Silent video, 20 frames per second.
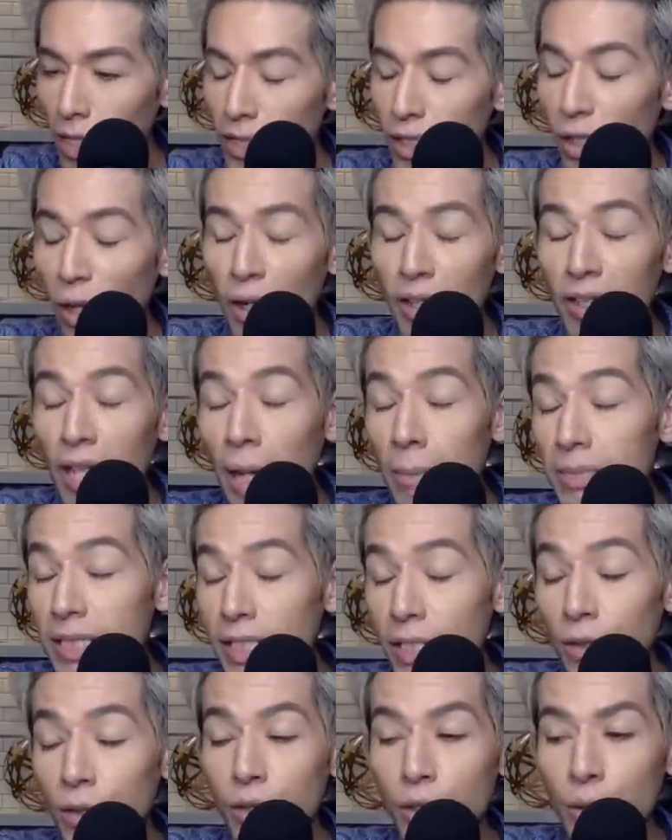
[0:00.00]
sorry, I'm
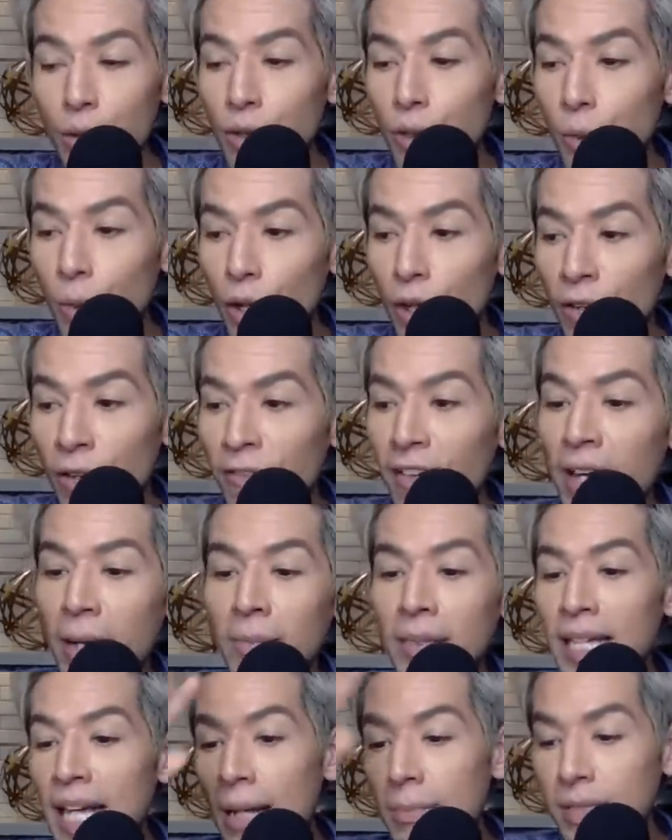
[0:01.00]
still new to the royal
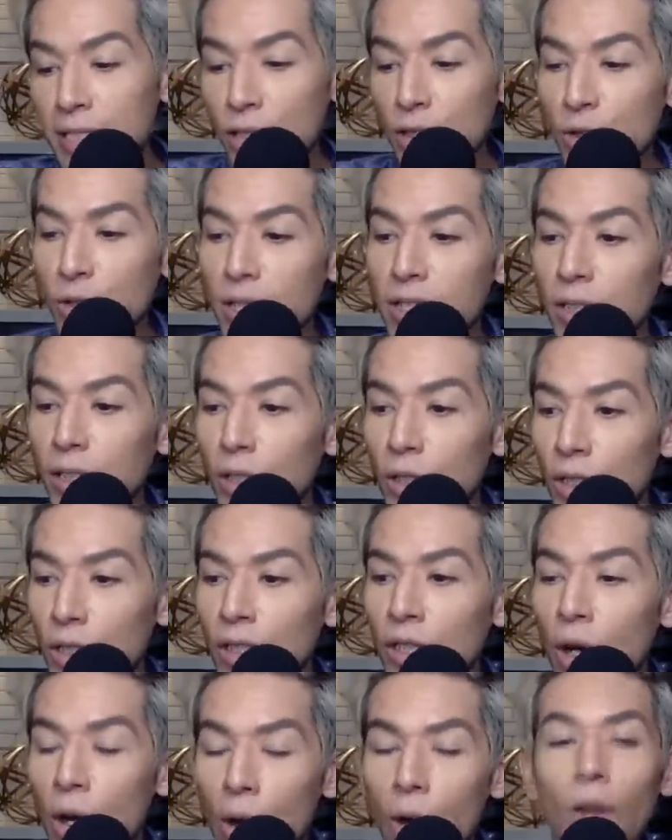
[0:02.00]
family. I'm still trying to learn
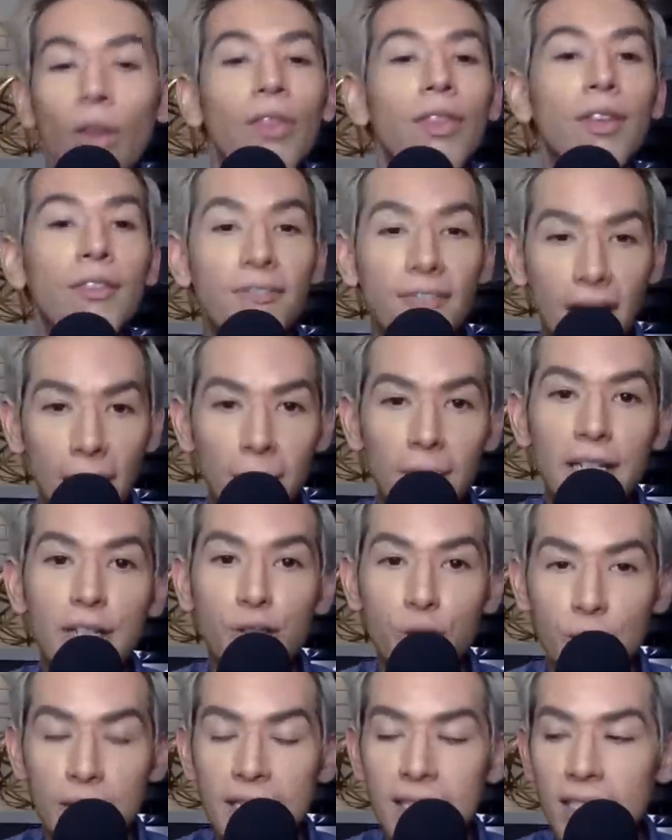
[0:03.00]
all the family
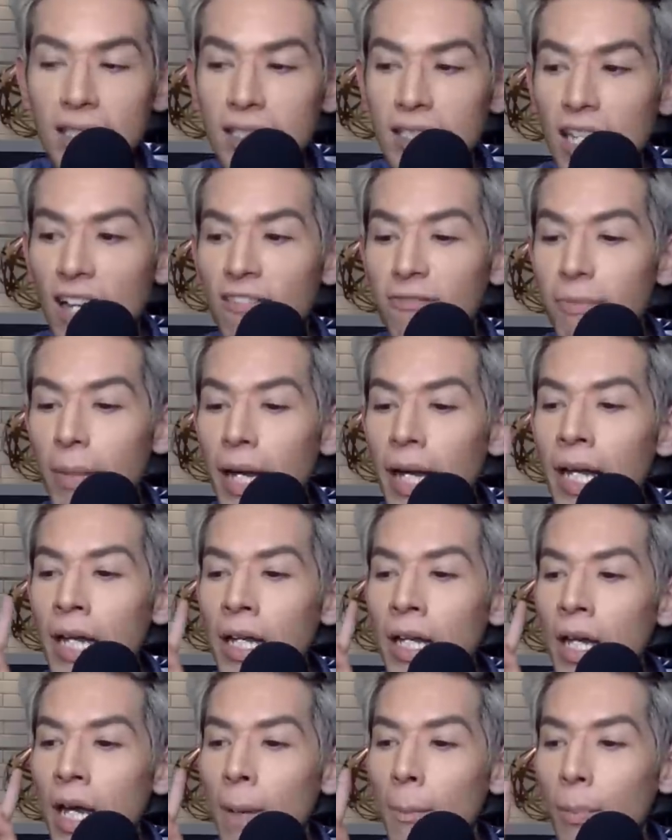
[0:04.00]
trees and stuff. But
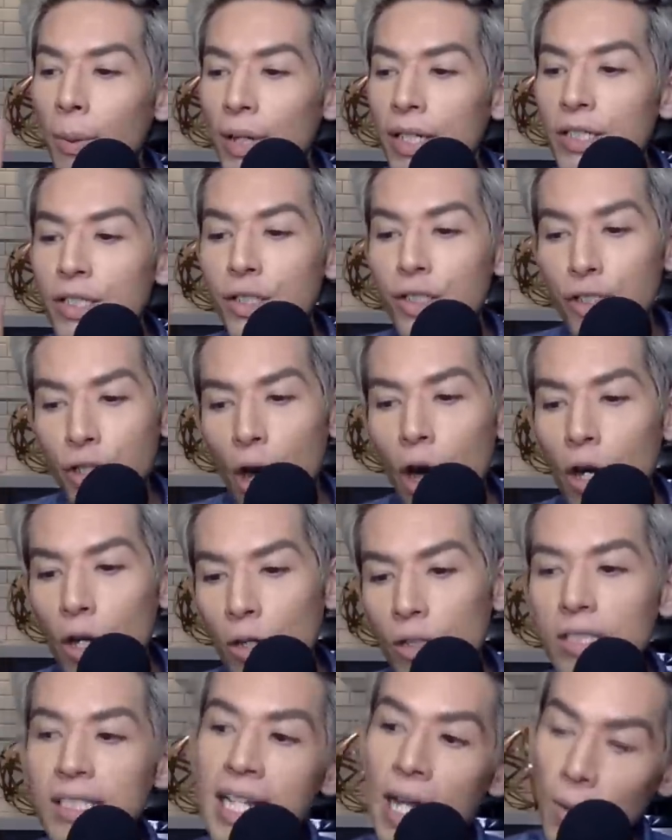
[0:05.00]
Prince
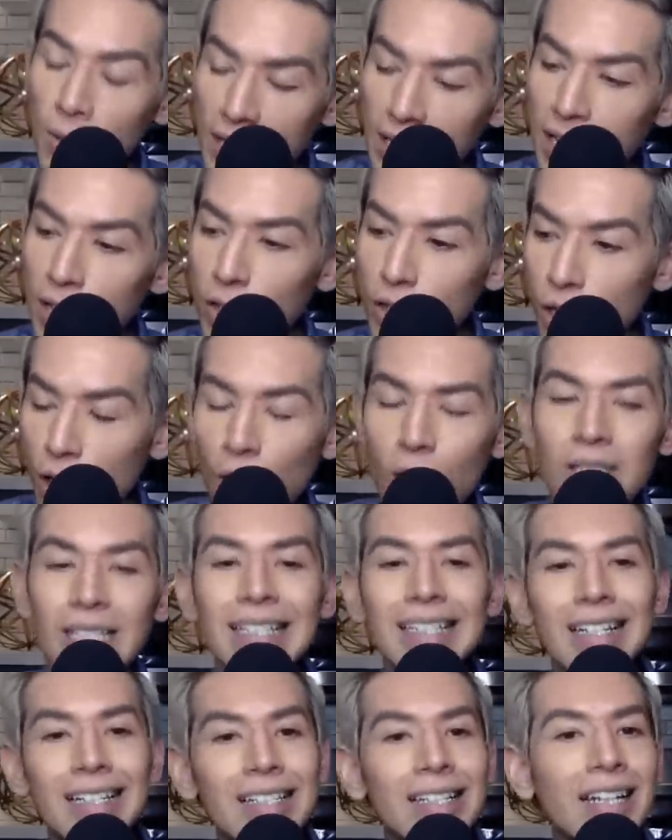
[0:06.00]
Charles, now King Charles,
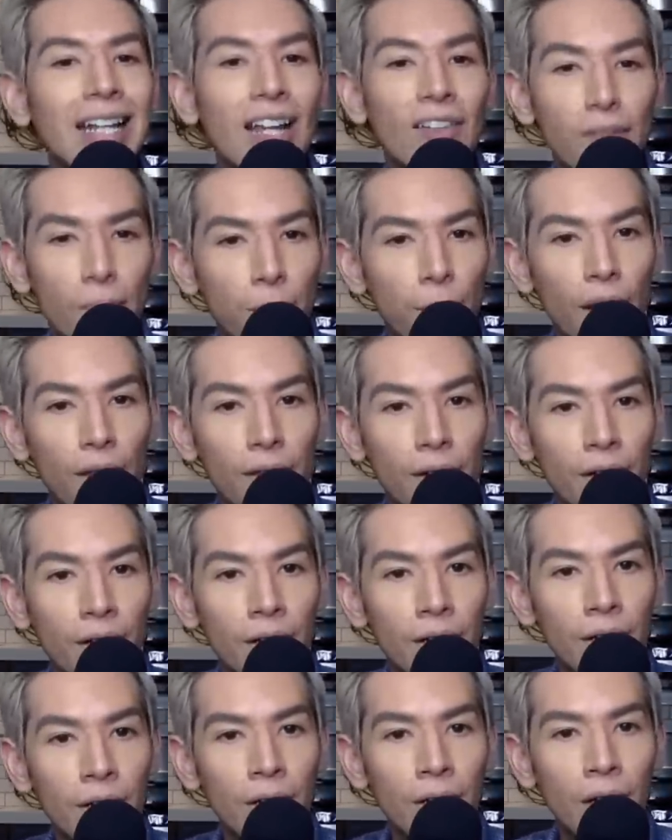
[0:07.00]
doesn't he have a brother?
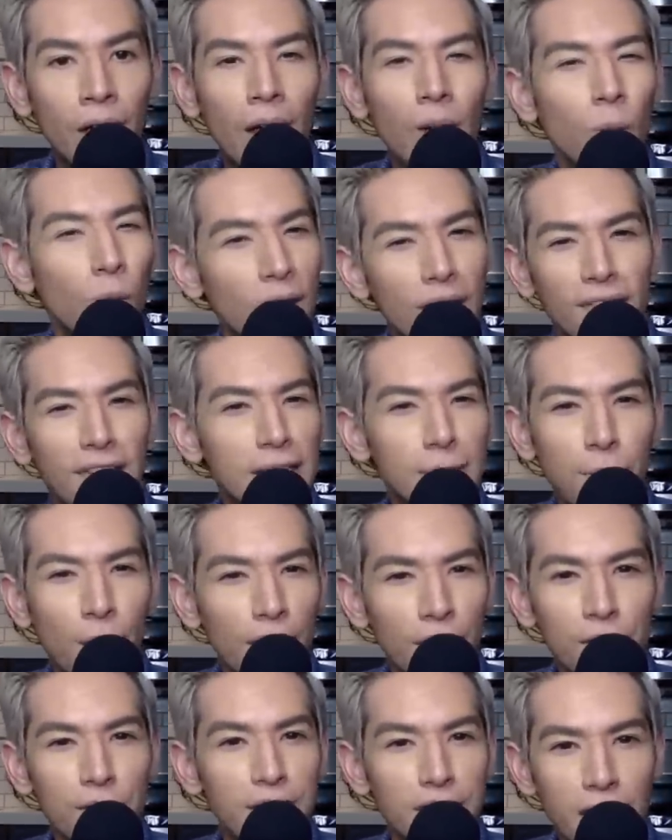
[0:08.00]
And one of his
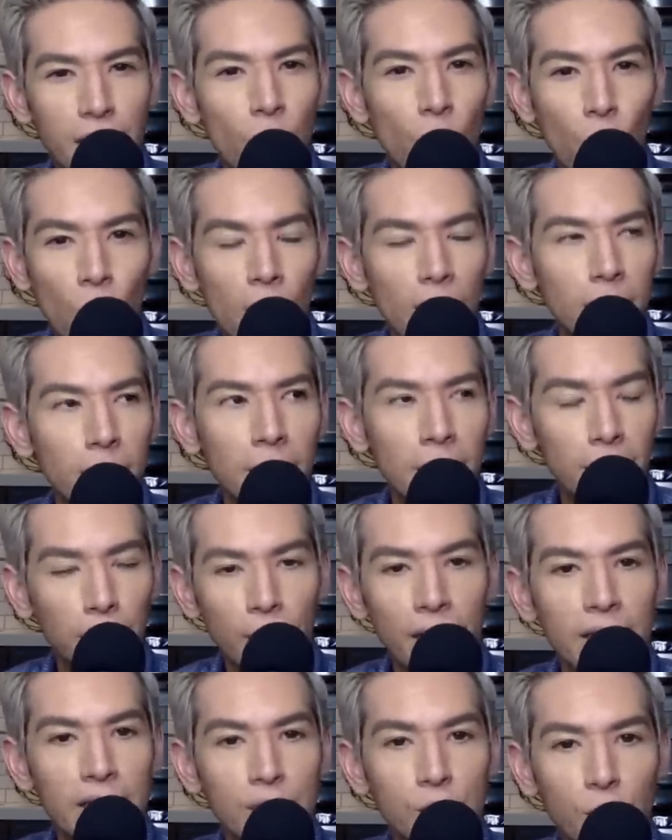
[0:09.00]
brothers didn't want to be
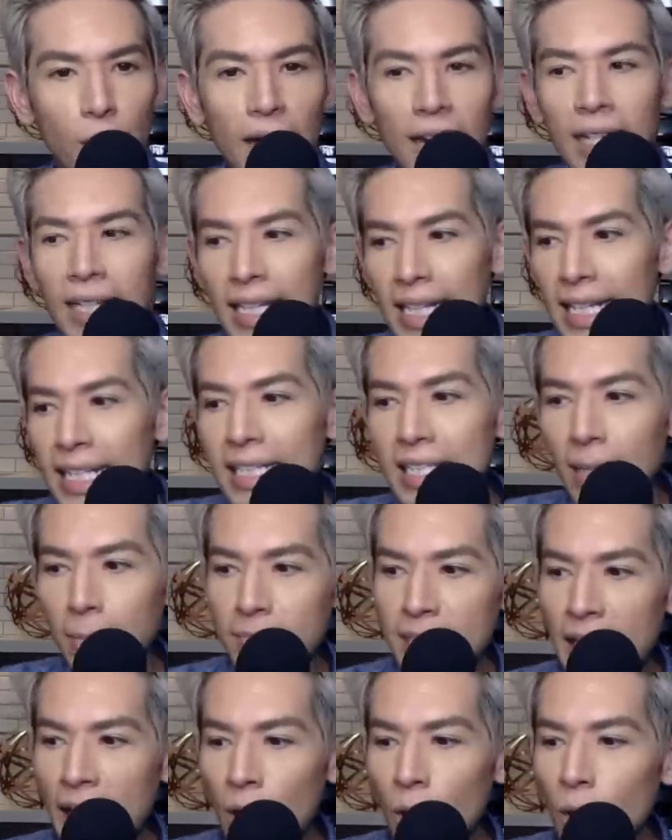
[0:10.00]
prince, right? And he
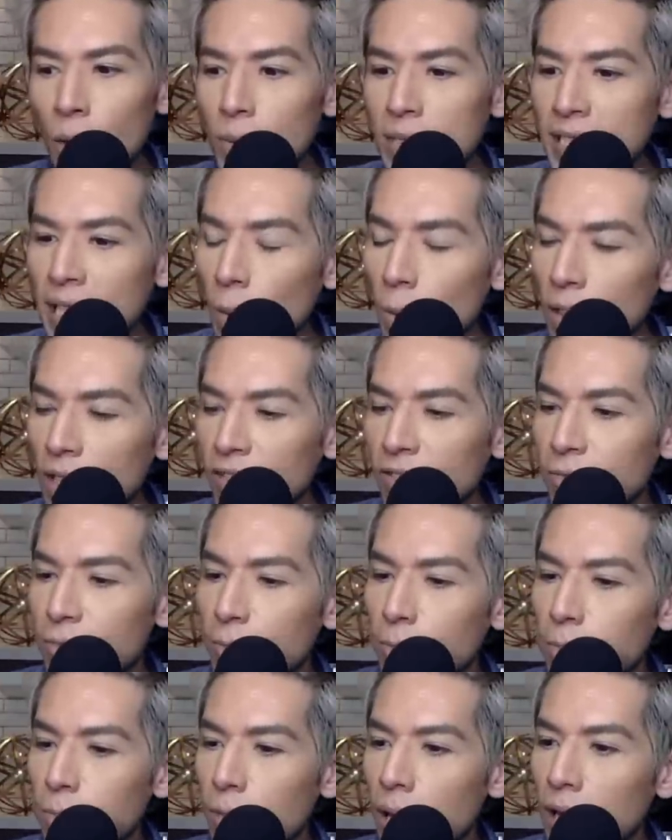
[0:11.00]
dipped out. Or was that one of
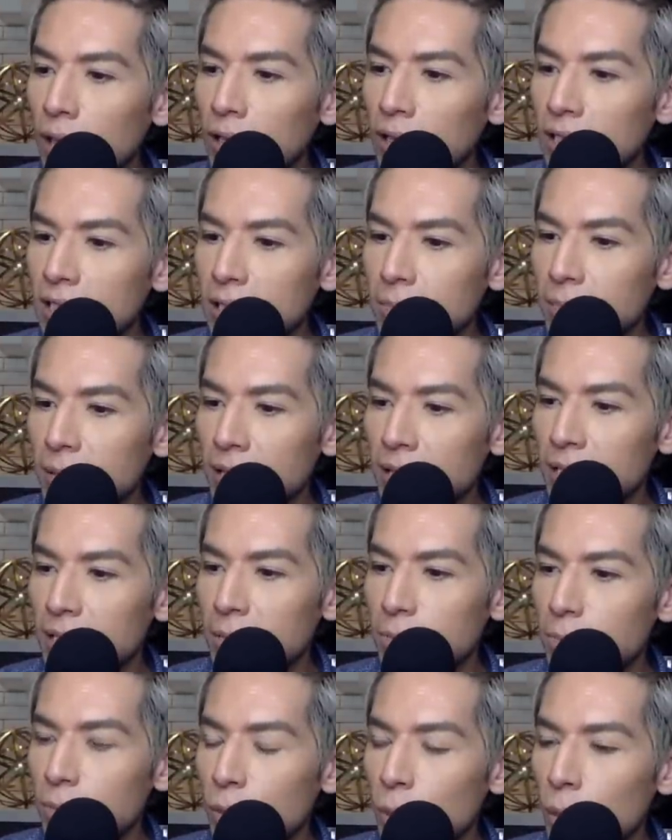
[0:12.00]
Elizabeth's,
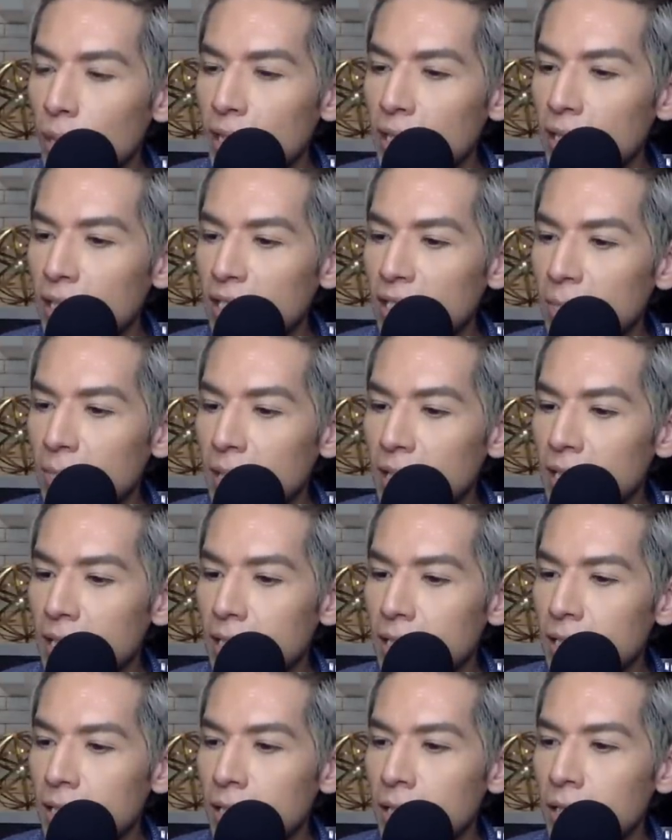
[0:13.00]
Queen
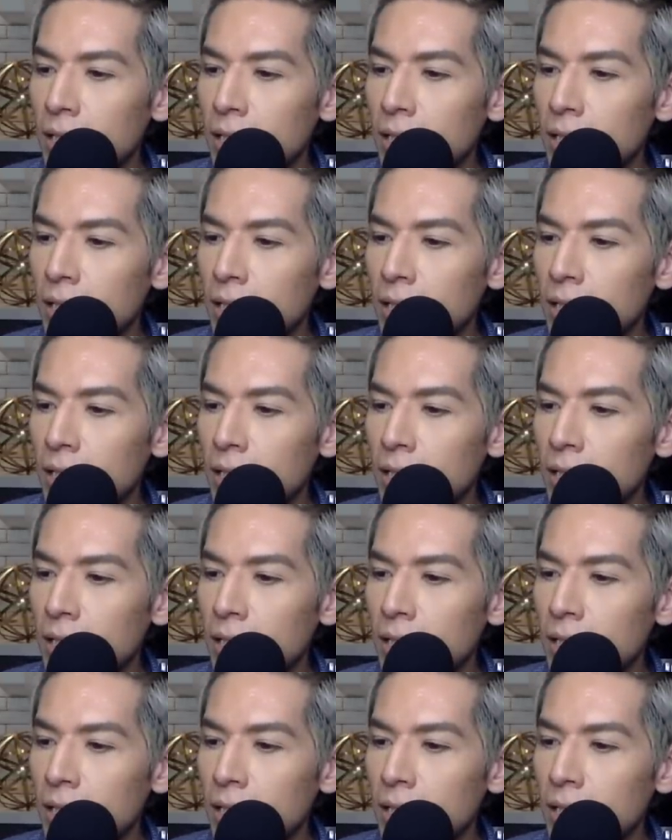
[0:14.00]
Elizabeth's